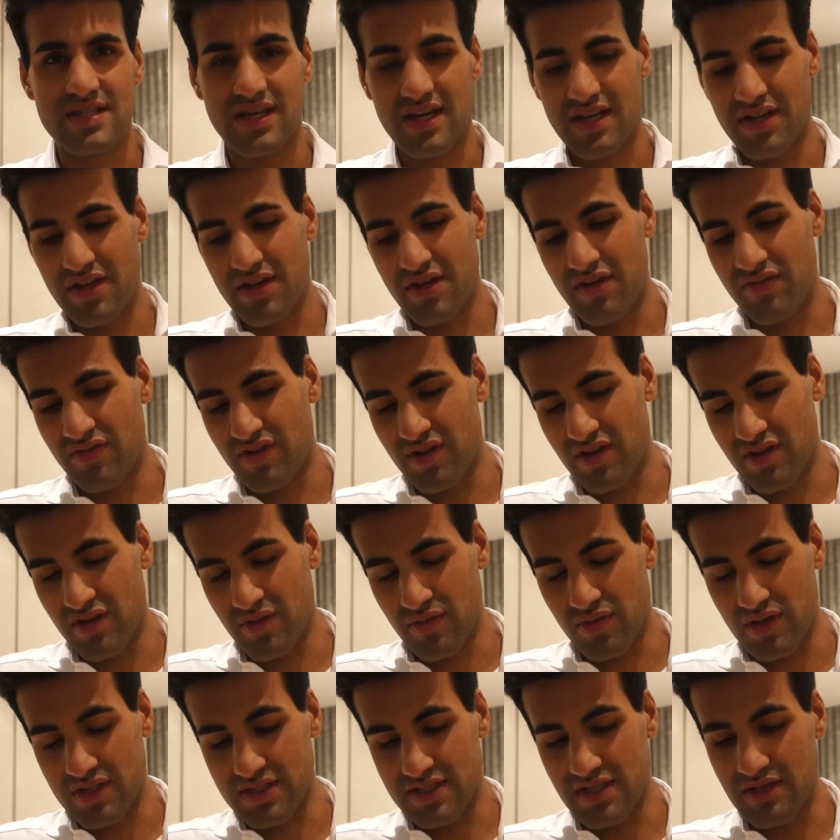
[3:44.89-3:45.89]
I don't know if you know the
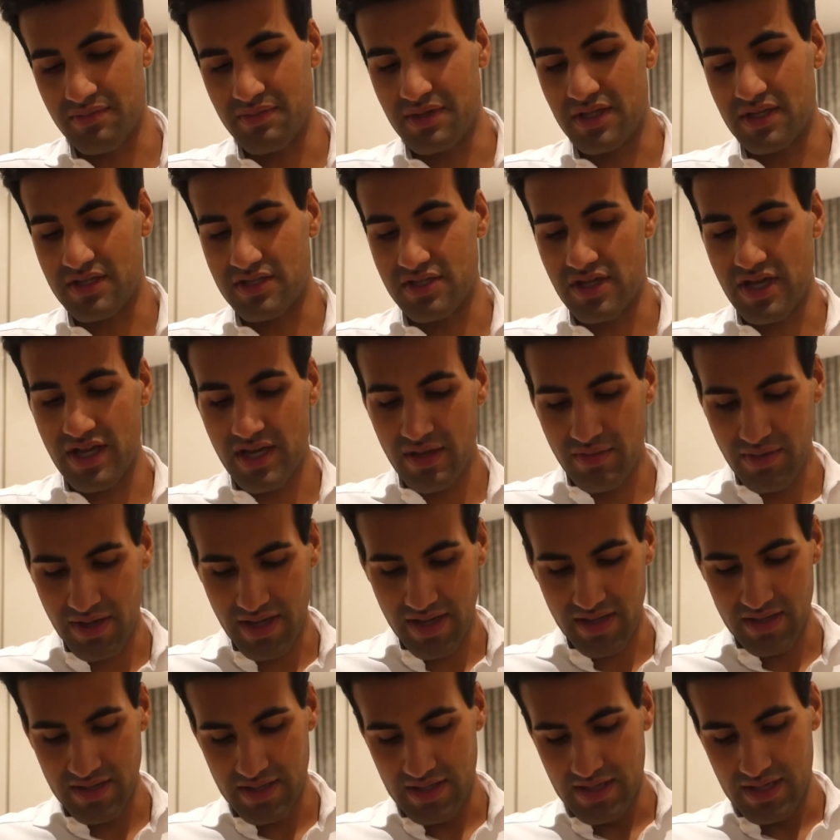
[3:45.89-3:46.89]
ones I mean. So
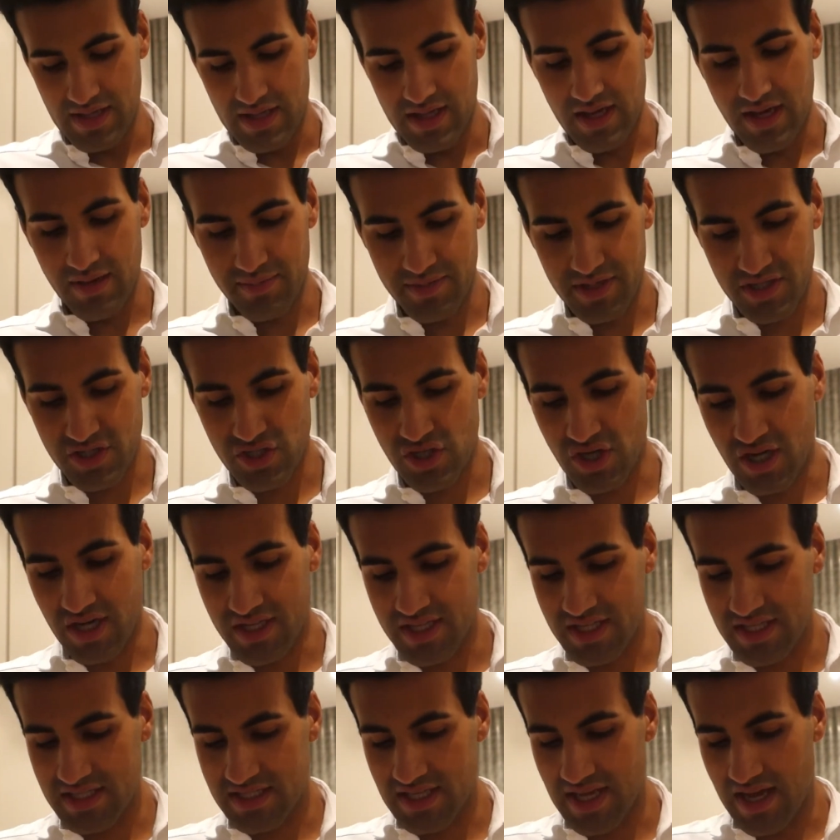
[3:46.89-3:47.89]
anyway, I'm gonna try
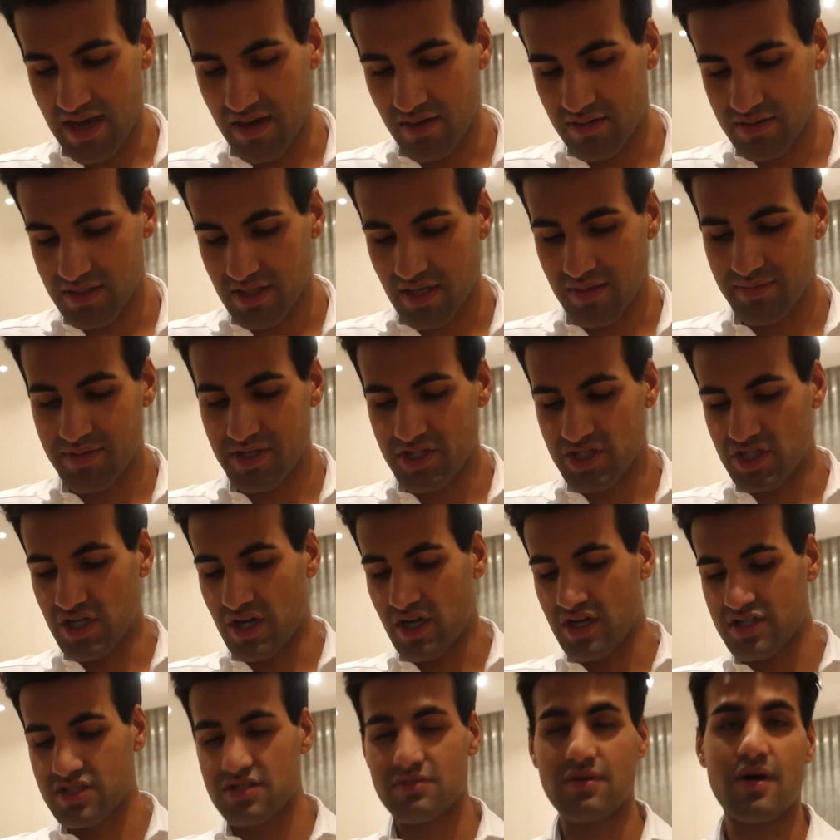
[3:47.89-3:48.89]
these out. I'm gonna
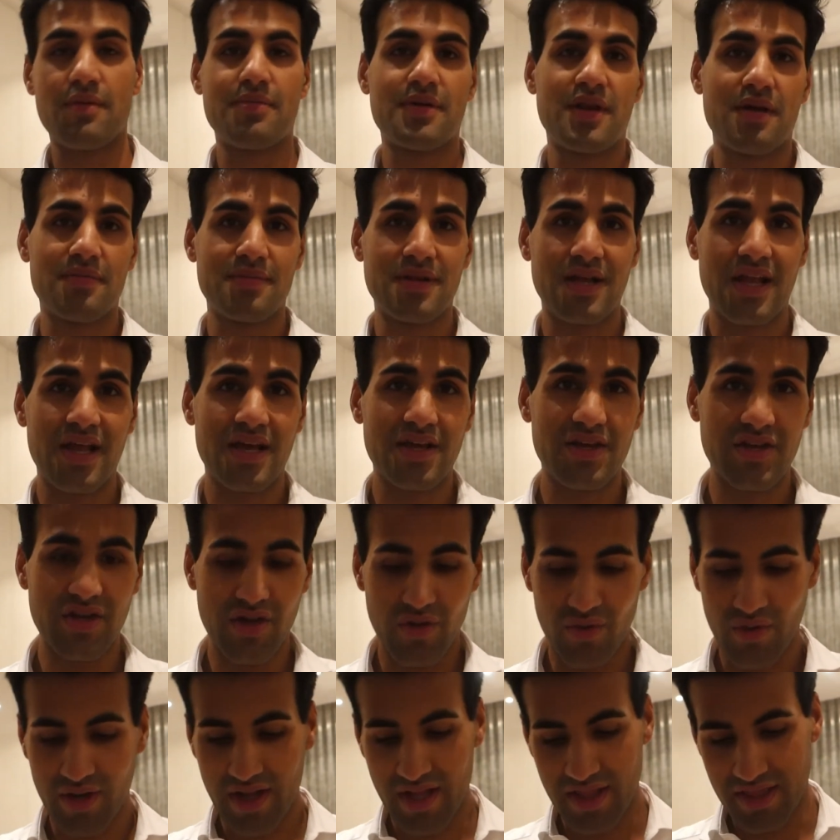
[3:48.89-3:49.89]
charge them up and I'm gonna let you
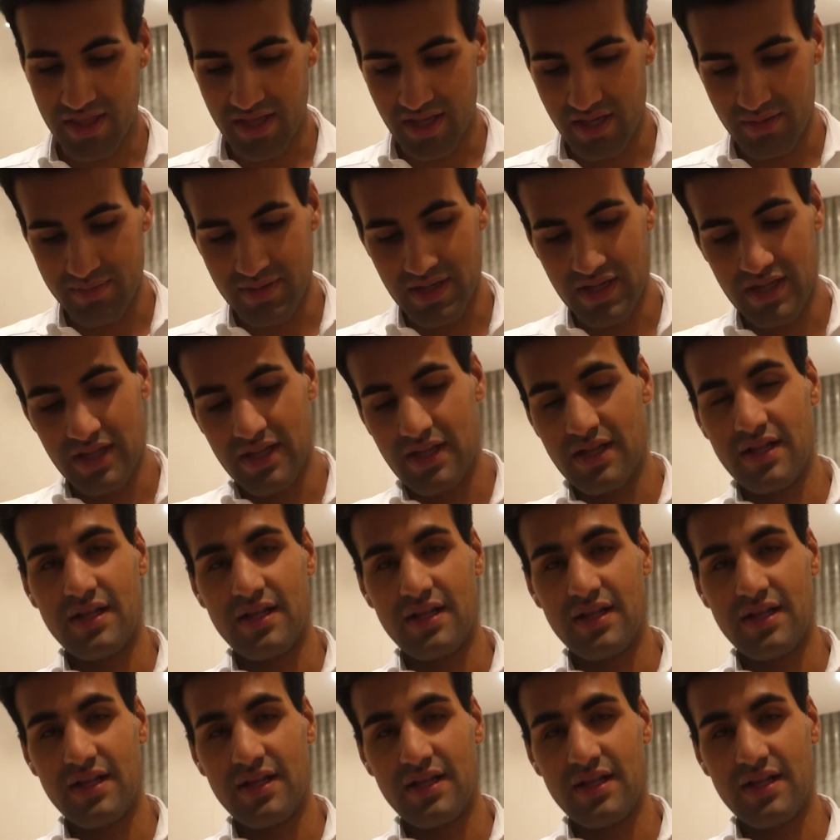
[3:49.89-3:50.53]
know what I think, but